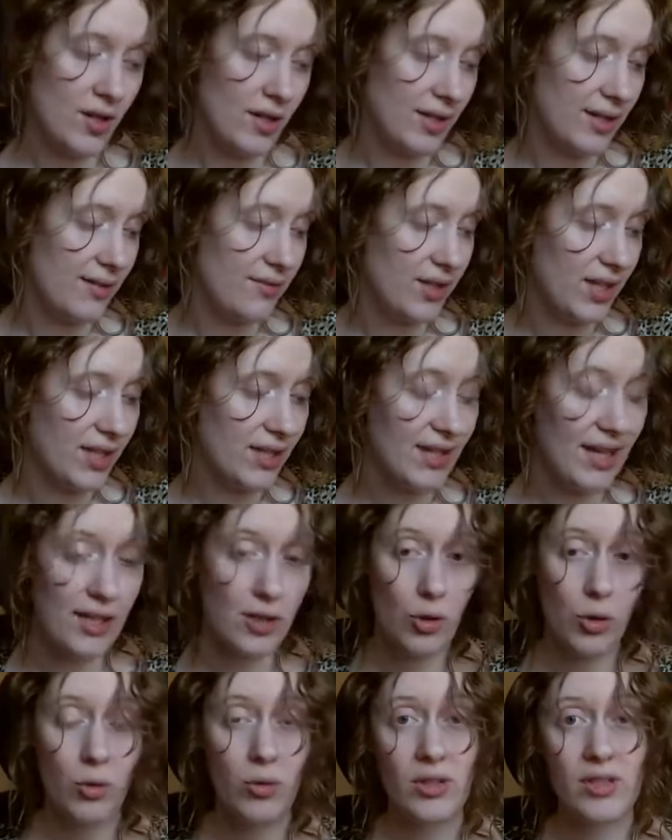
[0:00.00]
giving it a
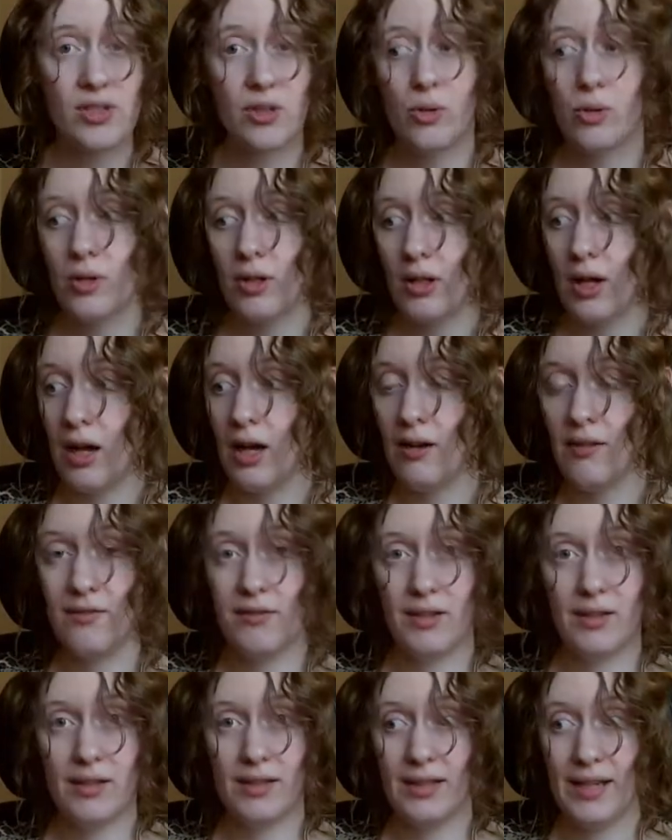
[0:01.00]
total score of
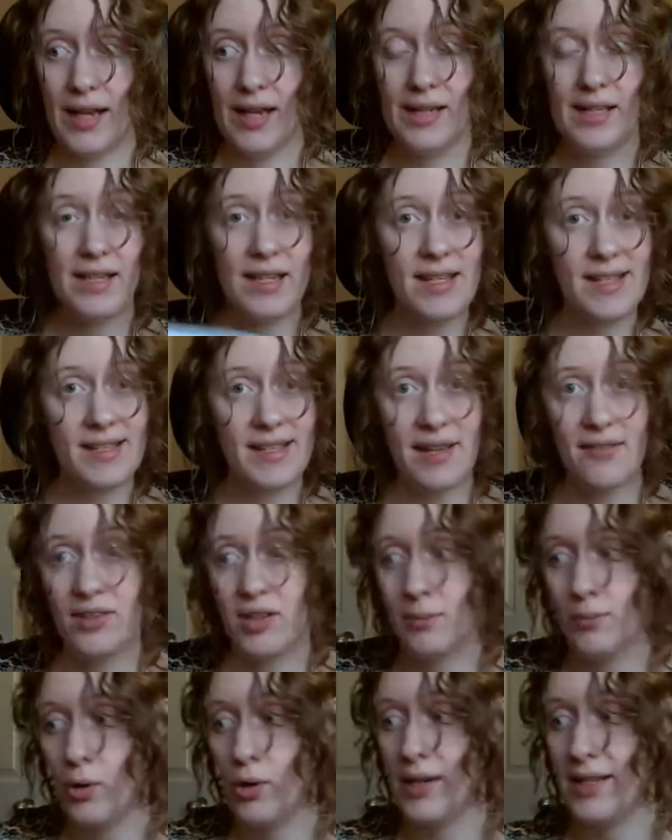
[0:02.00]

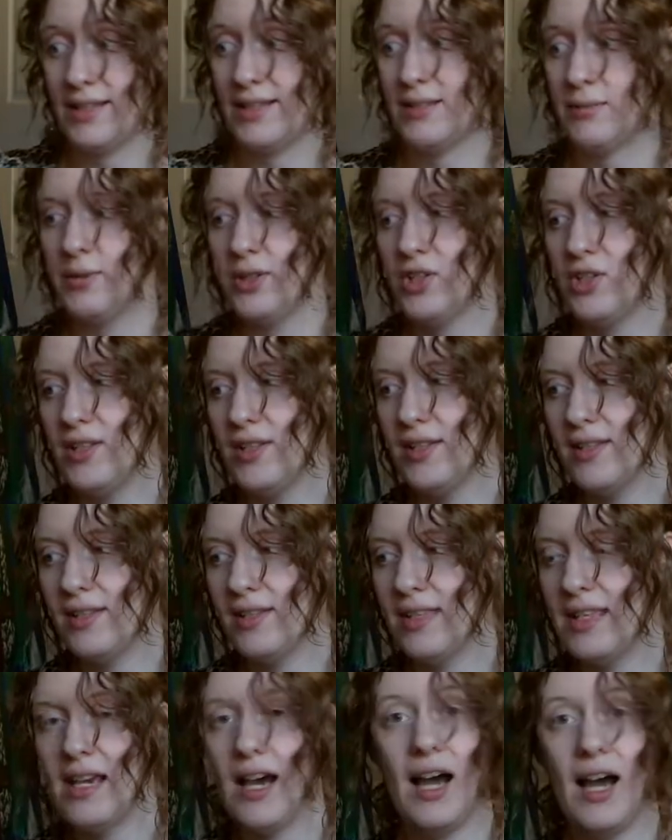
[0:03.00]
97 points, which is
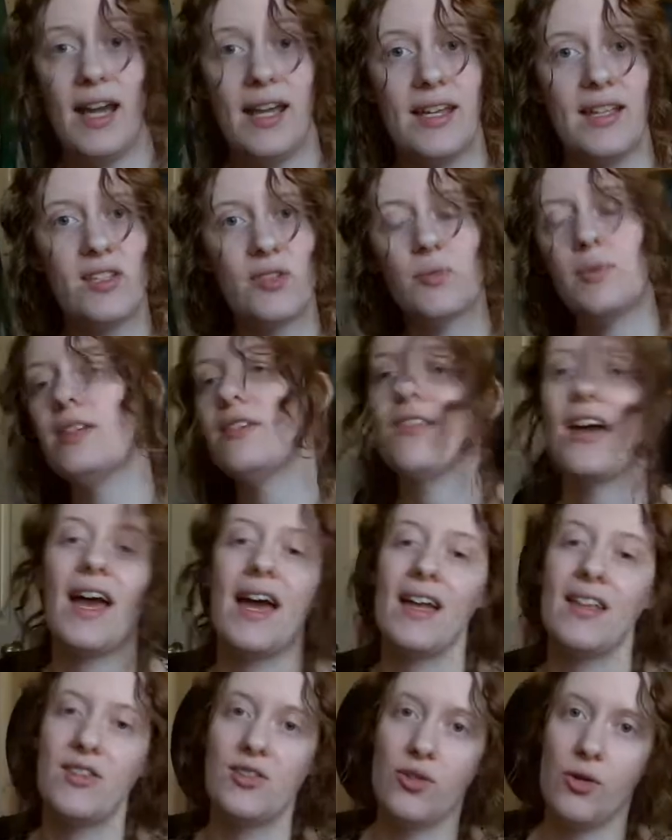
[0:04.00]
the highest we've
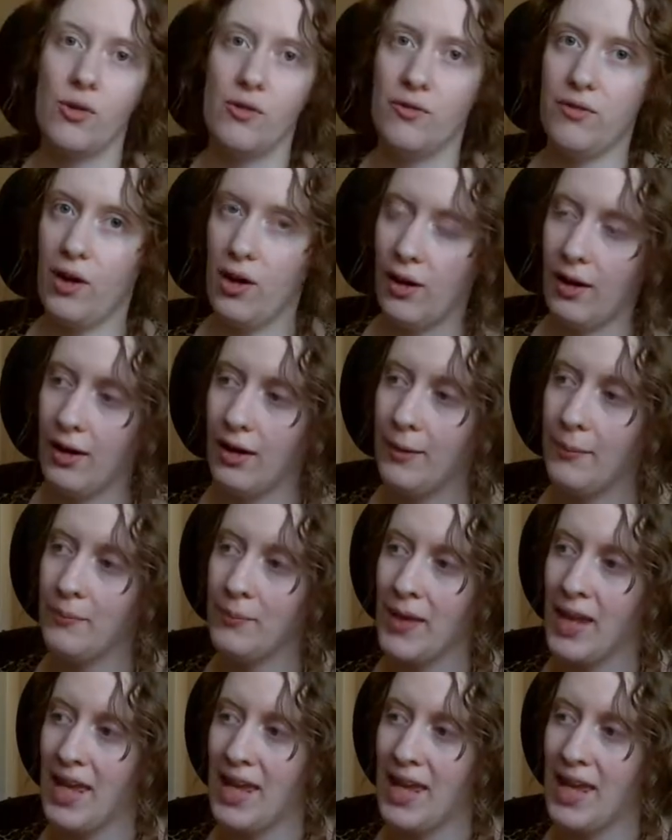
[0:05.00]
had so far,